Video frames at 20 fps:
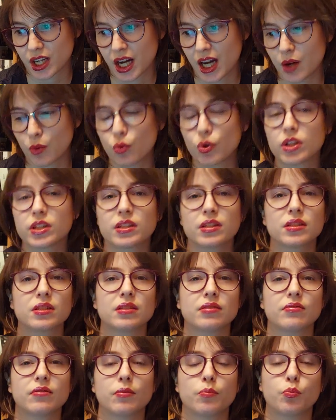I wasn't
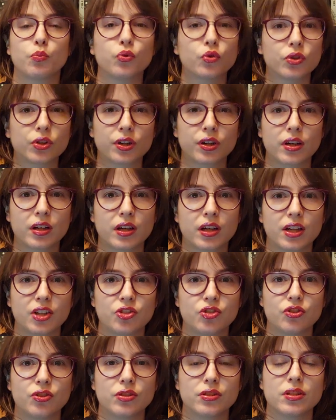even born. I
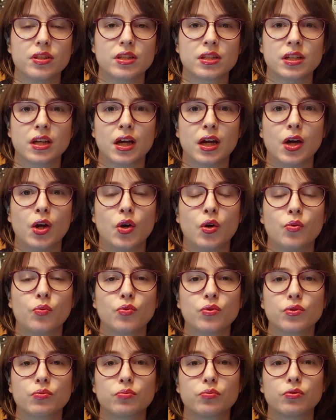just
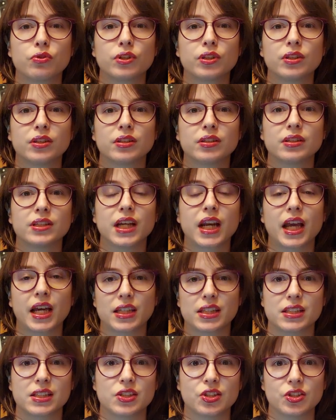was born the
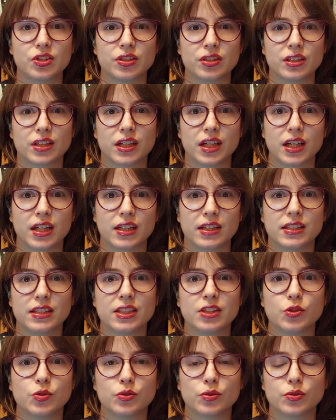next year in
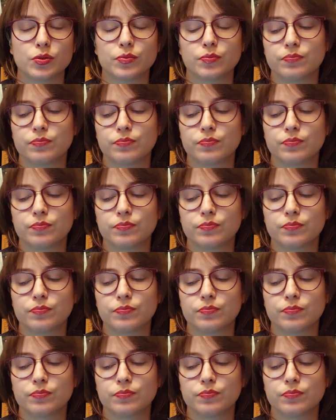92.